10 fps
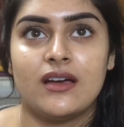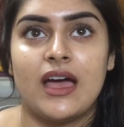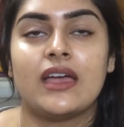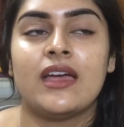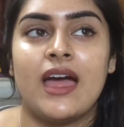
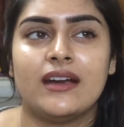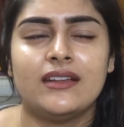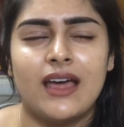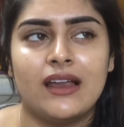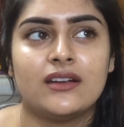I had
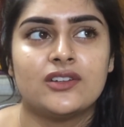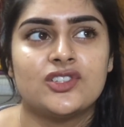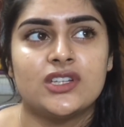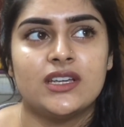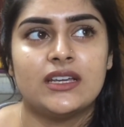an
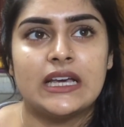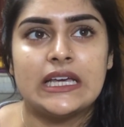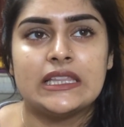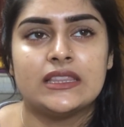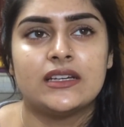allergy
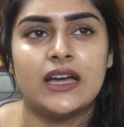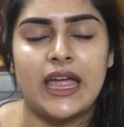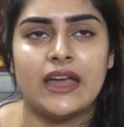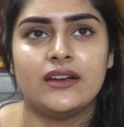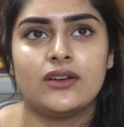in the
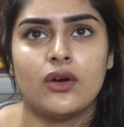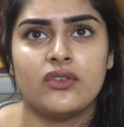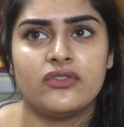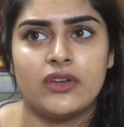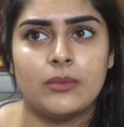end
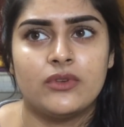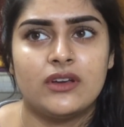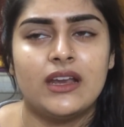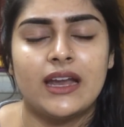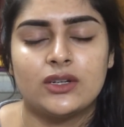of
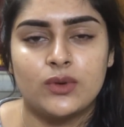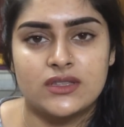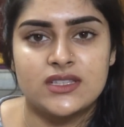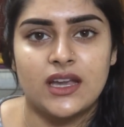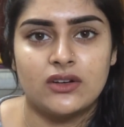February, like
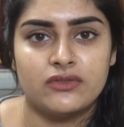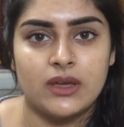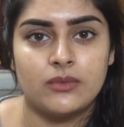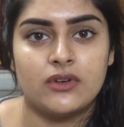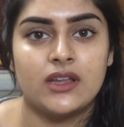towards the end of
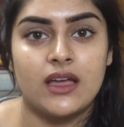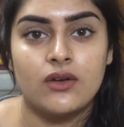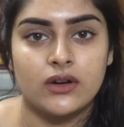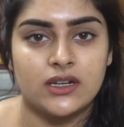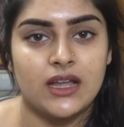February I
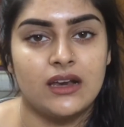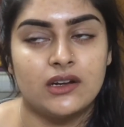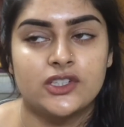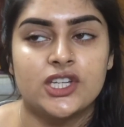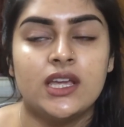got an
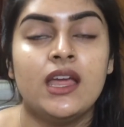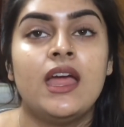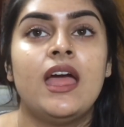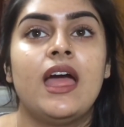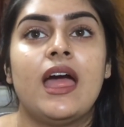allergy,
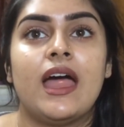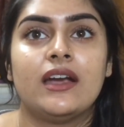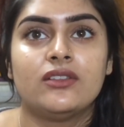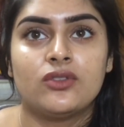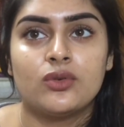
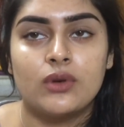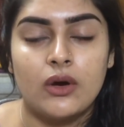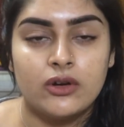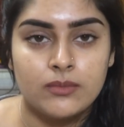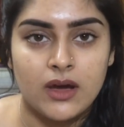and
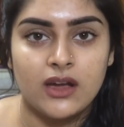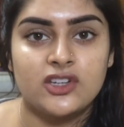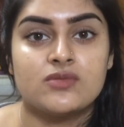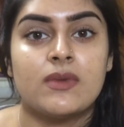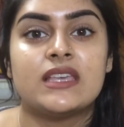throughout
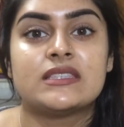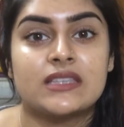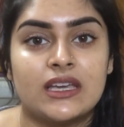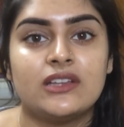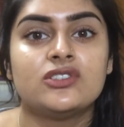March my
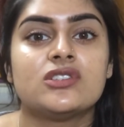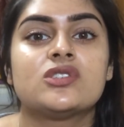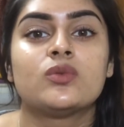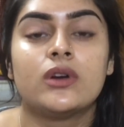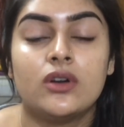skin
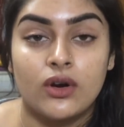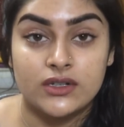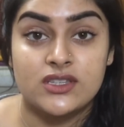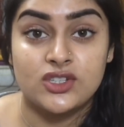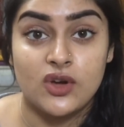just would
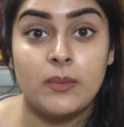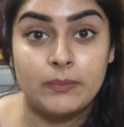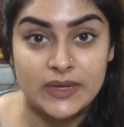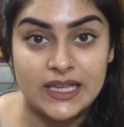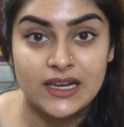not
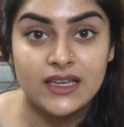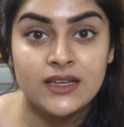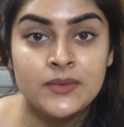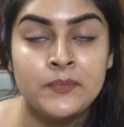stop peeling,